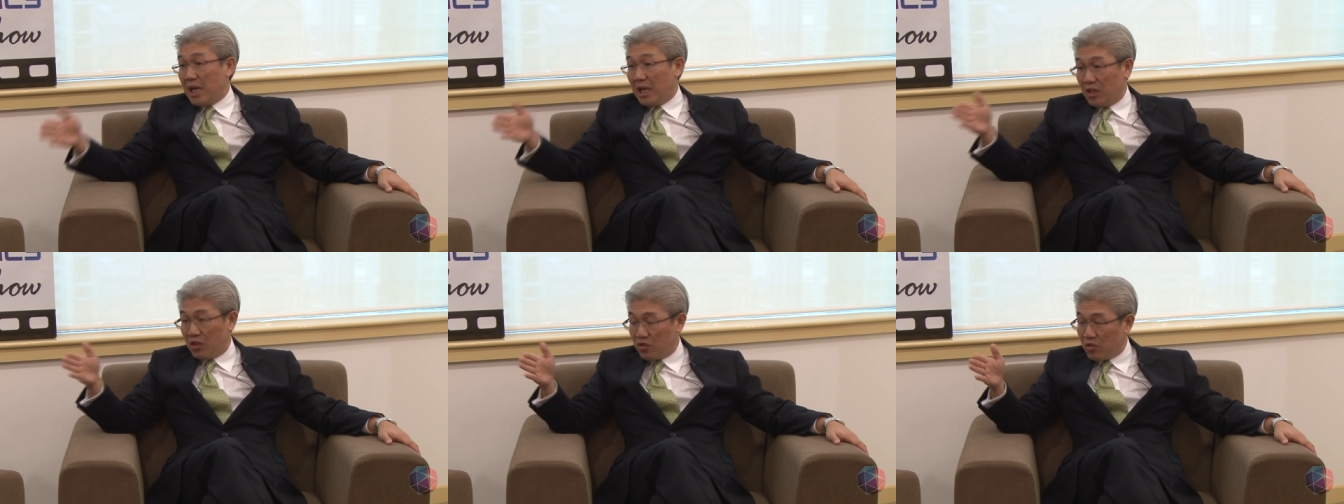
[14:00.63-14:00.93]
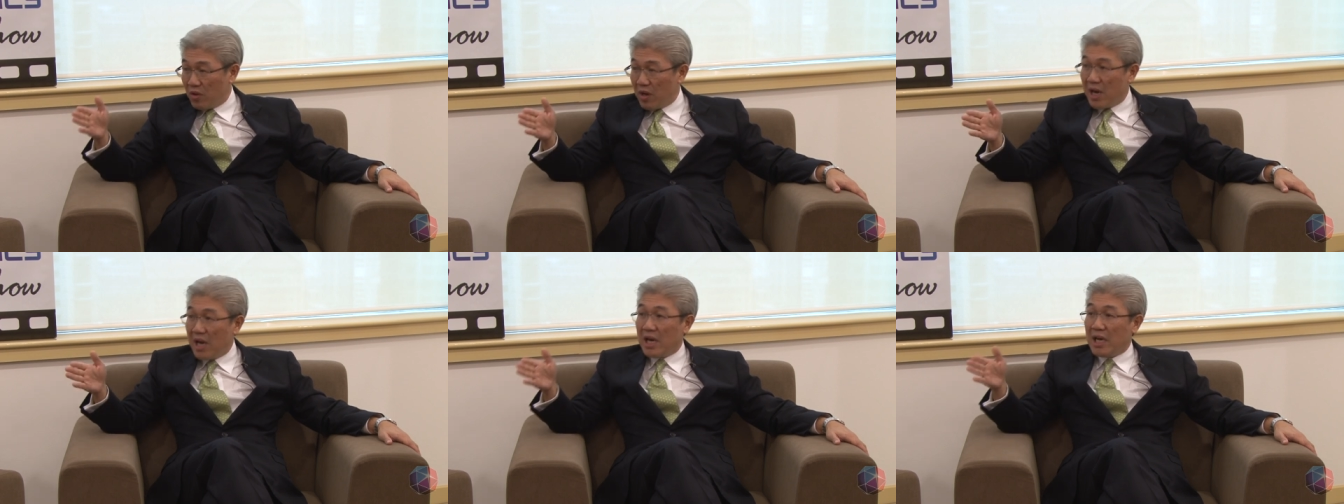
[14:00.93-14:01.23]
And
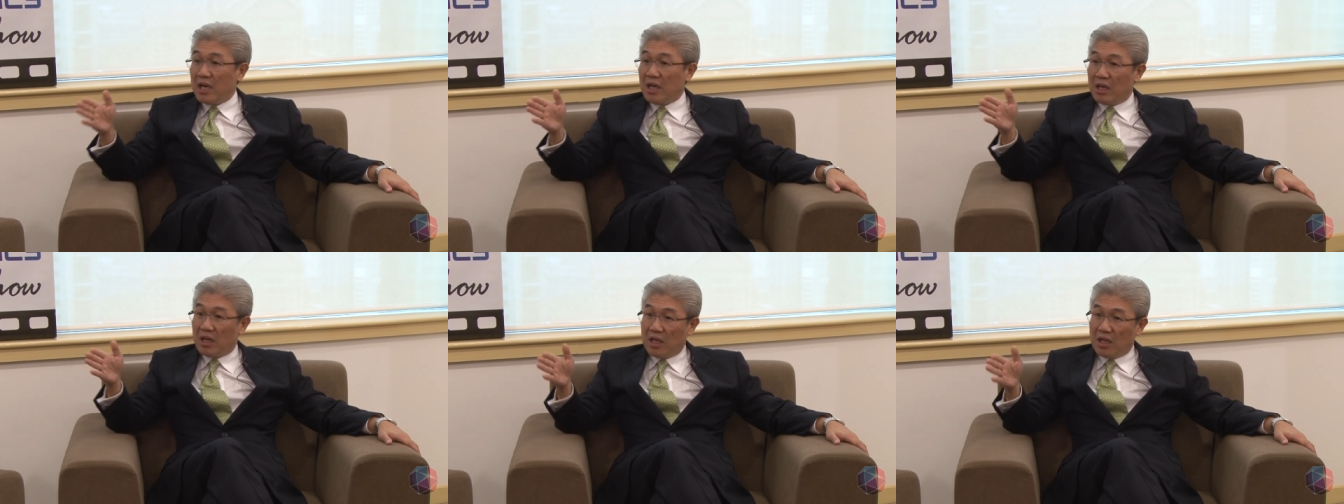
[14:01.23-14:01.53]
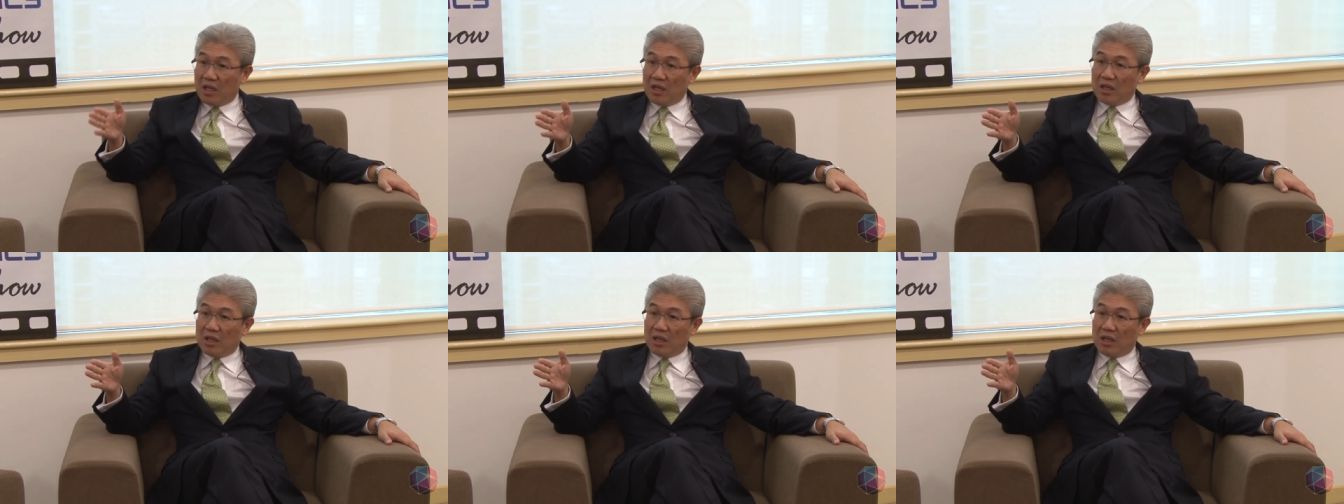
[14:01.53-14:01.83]
try,
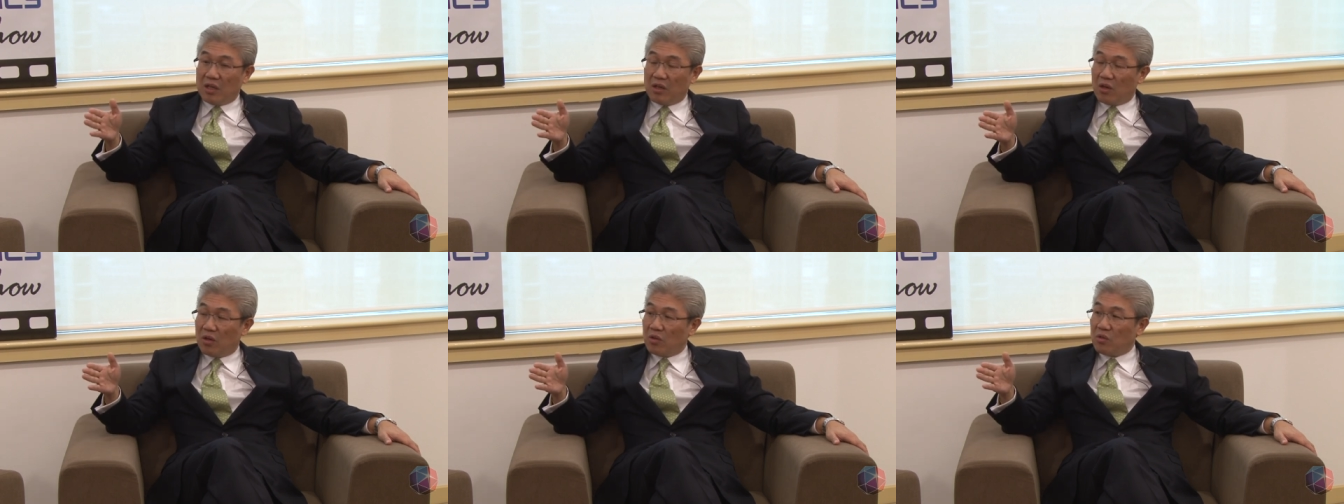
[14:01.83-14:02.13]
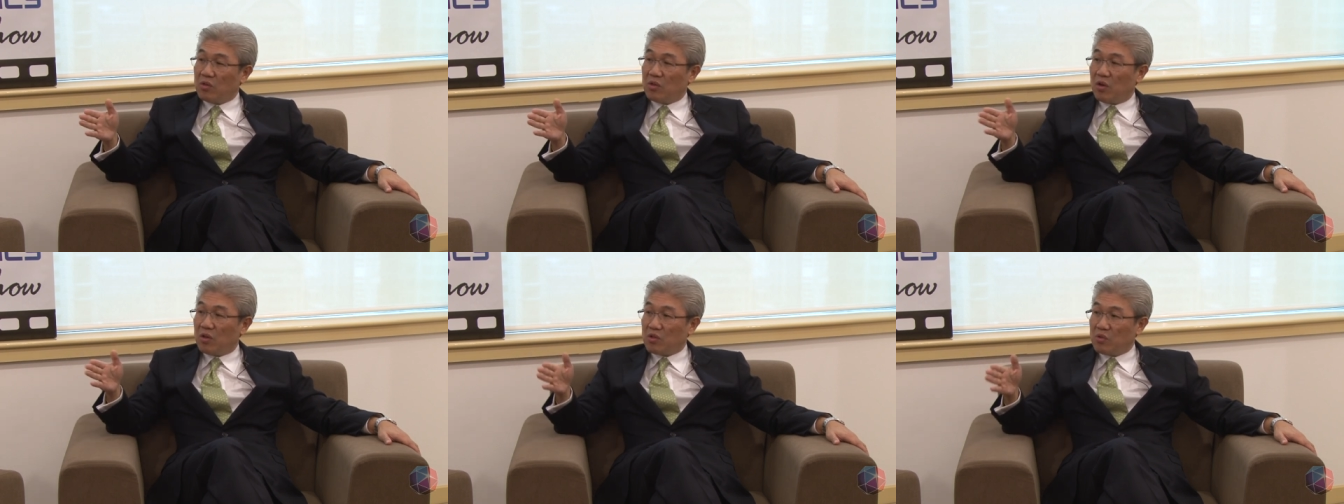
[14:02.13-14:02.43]
you
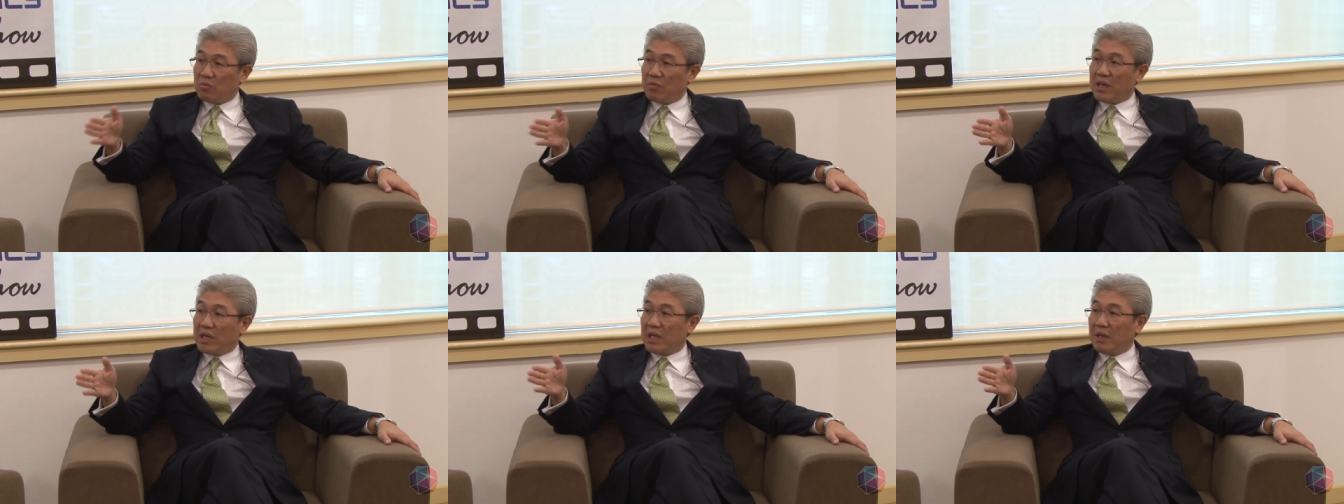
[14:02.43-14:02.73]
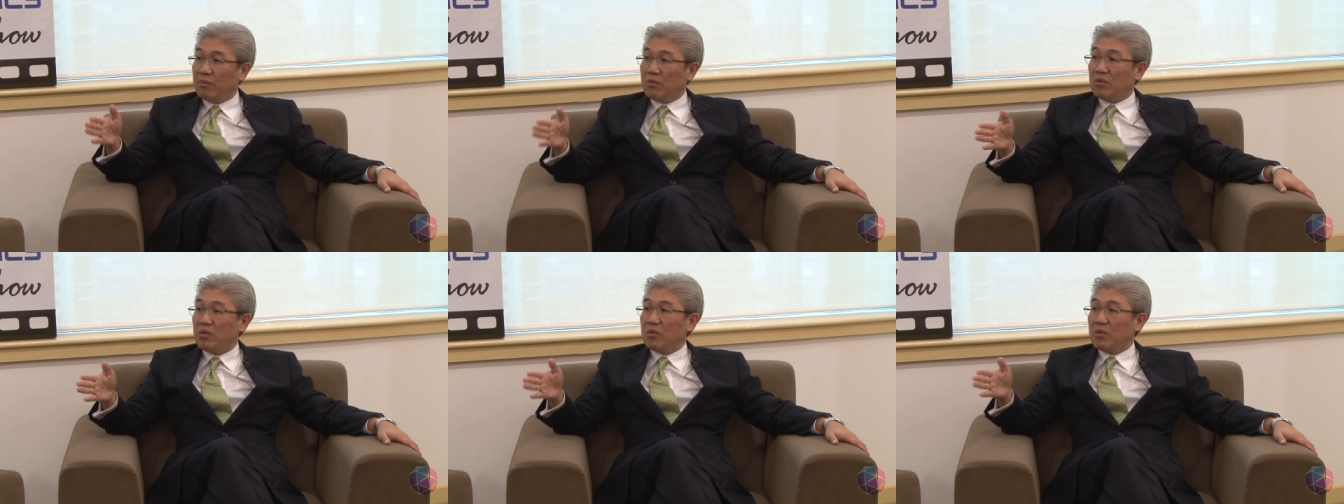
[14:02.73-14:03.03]
know, not to make
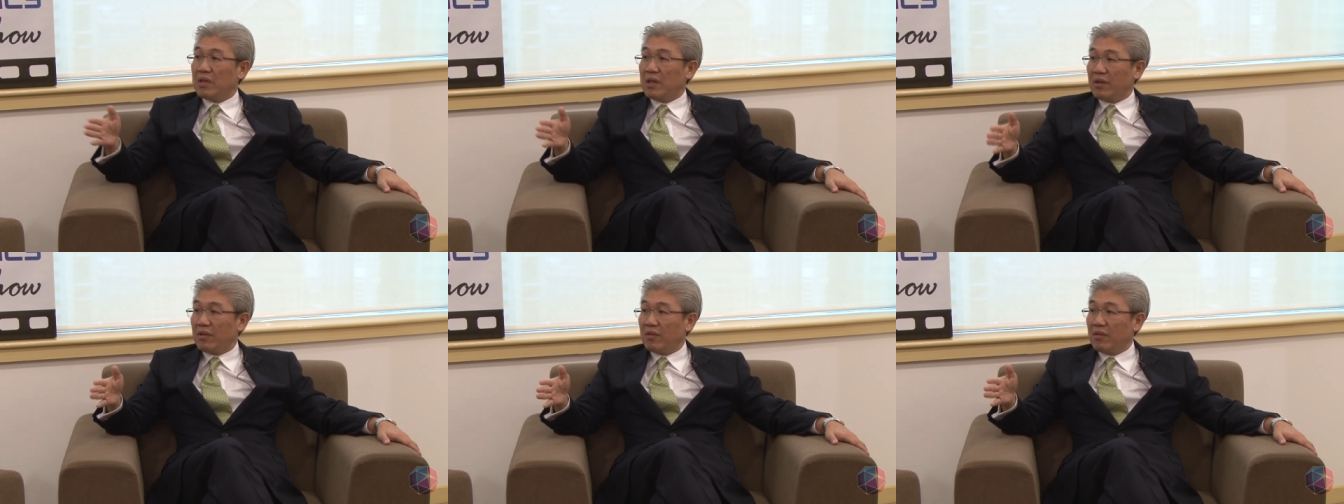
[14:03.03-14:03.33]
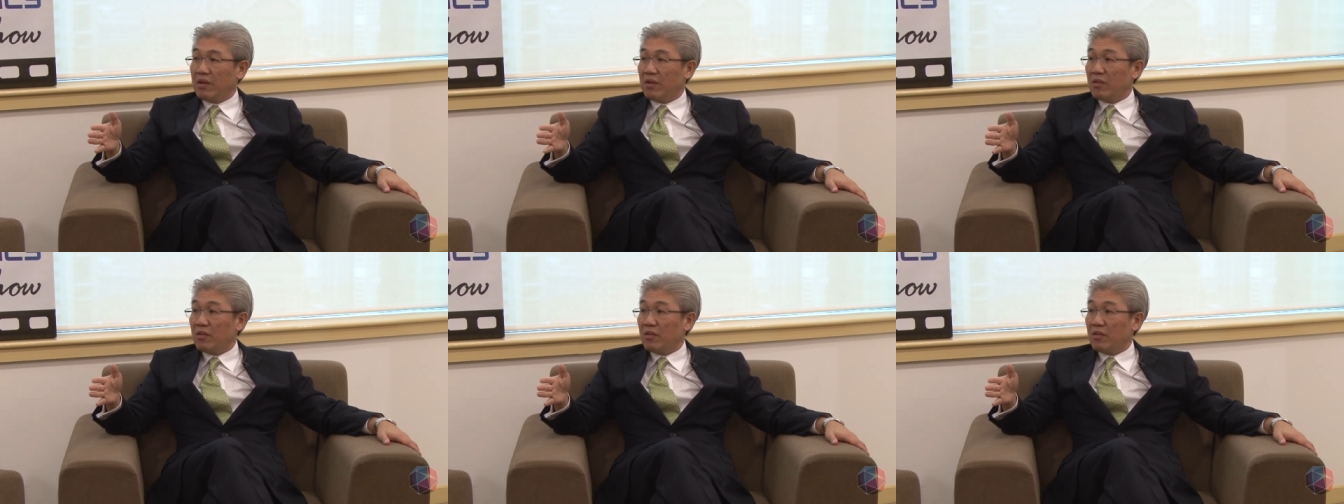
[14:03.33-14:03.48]
him do things